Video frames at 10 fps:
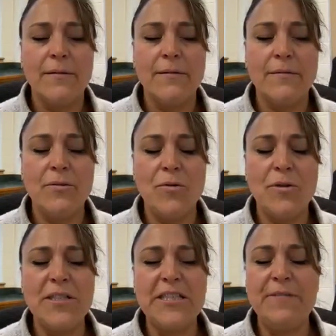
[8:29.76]
Notice if
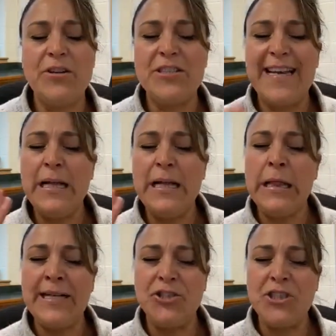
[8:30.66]
there's any
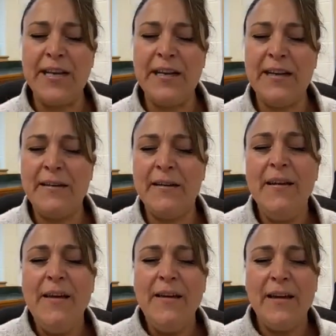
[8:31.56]
clenching and
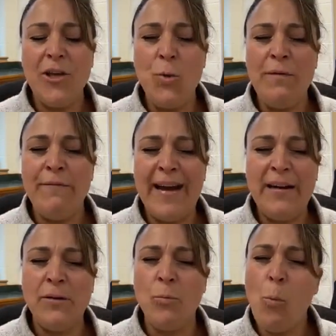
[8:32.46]
can you invite a
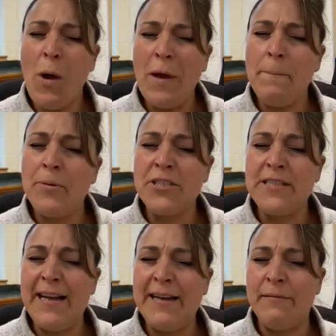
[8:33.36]

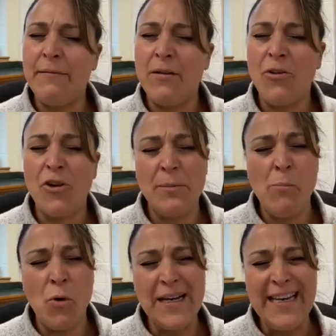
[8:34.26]
1% a little
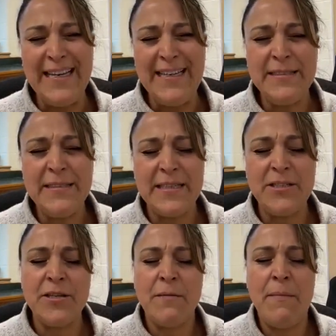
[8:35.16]
more ease
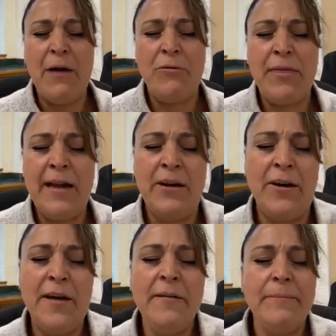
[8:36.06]
into the mouth
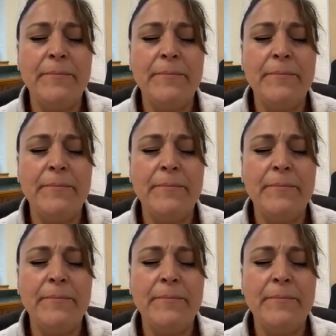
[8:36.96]
area?